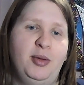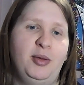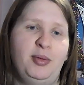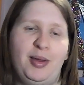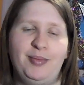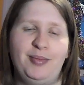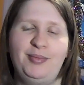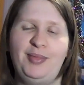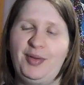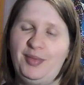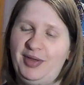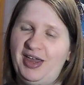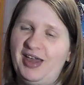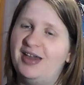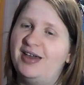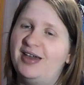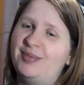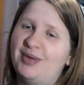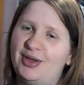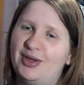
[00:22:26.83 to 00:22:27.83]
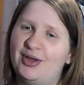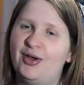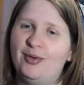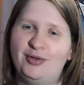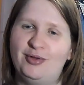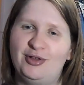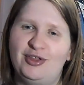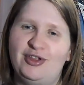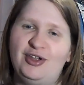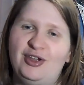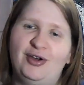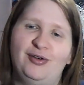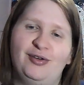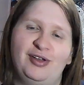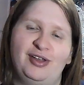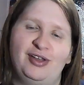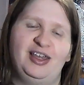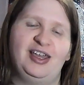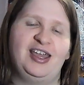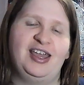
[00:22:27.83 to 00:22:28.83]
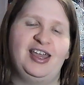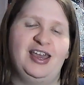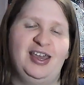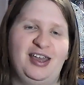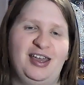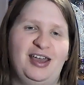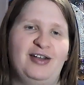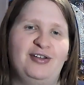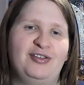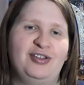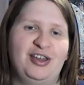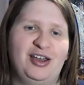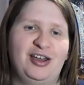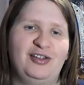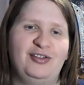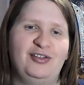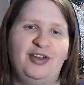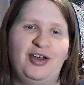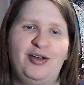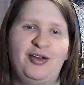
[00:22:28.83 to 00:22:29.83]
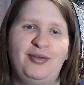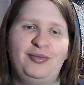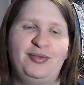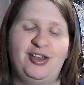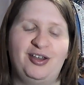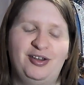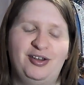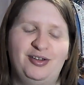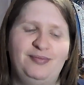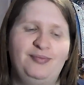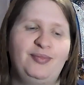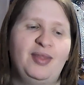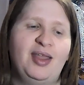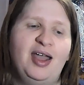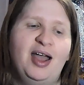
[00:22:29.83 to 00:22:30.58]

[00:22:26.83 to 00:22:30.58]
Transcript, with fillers: Maybe him and Komachiyo can like hang out together. That would be good.